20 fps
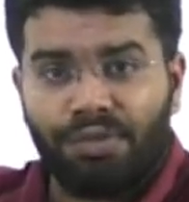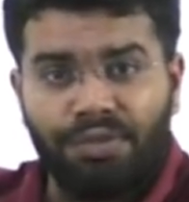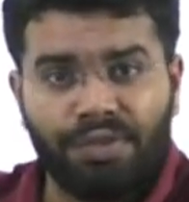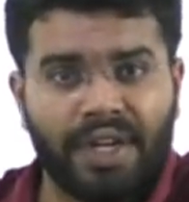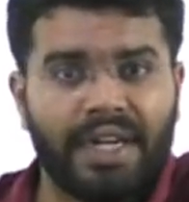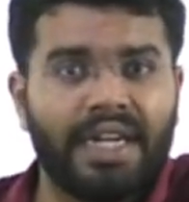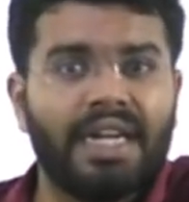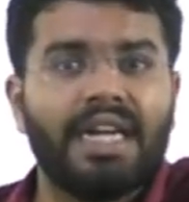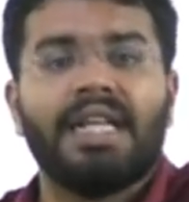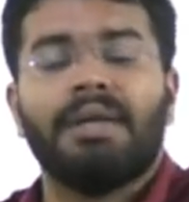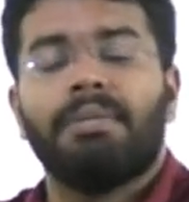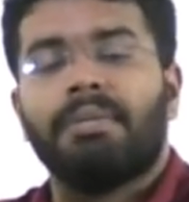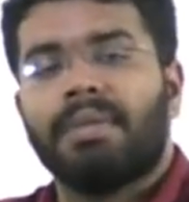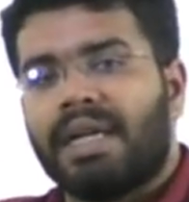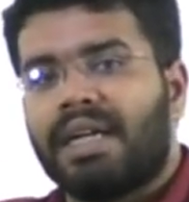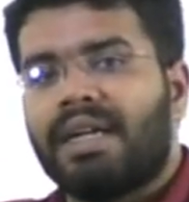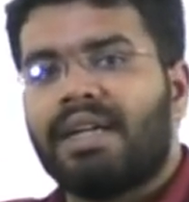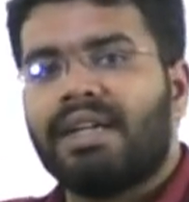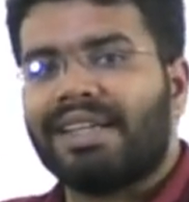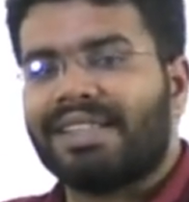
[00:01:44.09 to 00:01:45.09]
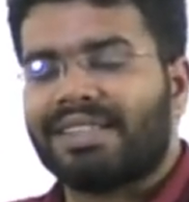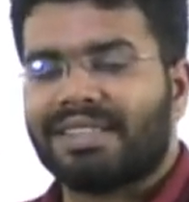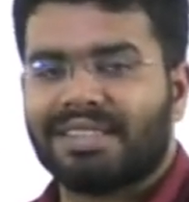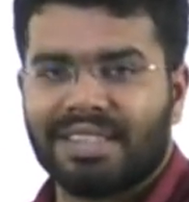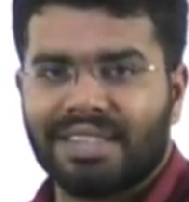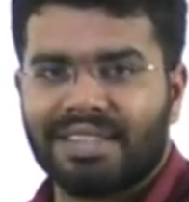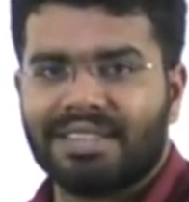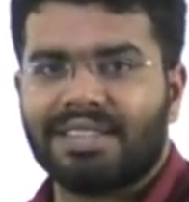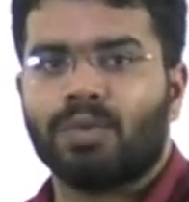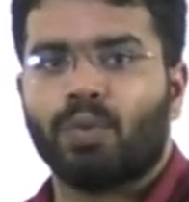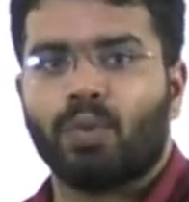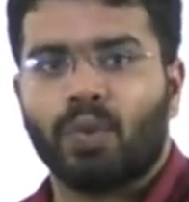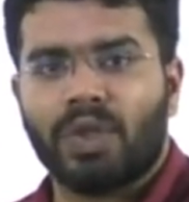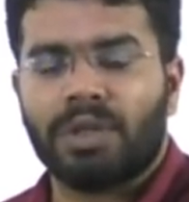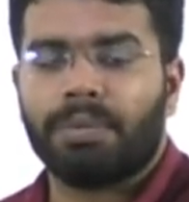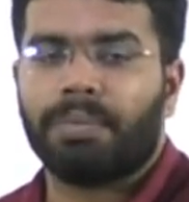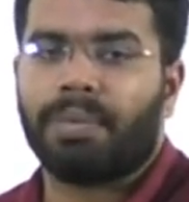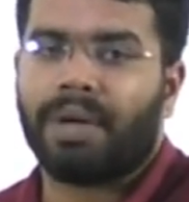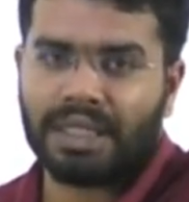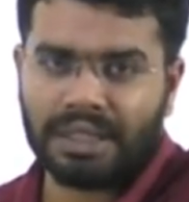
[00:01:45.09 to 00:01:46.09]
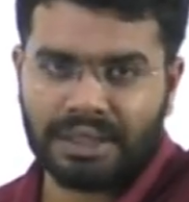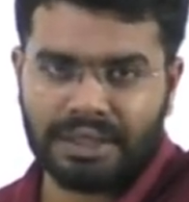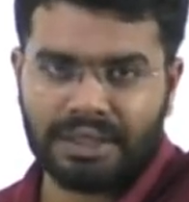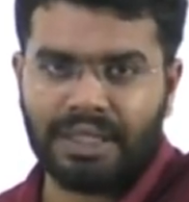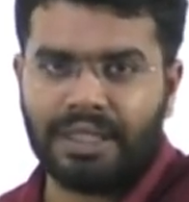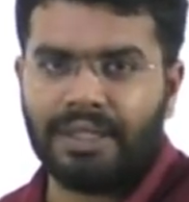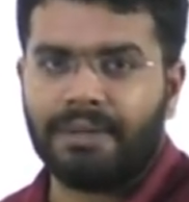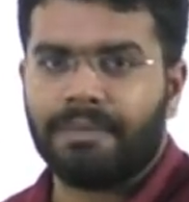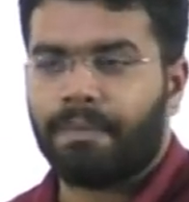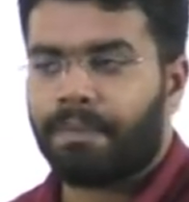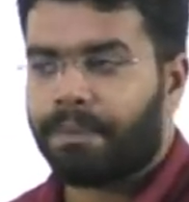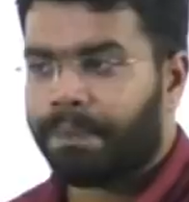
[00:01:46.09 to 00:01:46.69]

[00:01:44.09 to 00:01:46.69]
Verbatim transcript: friendly military exercises with Pakistan.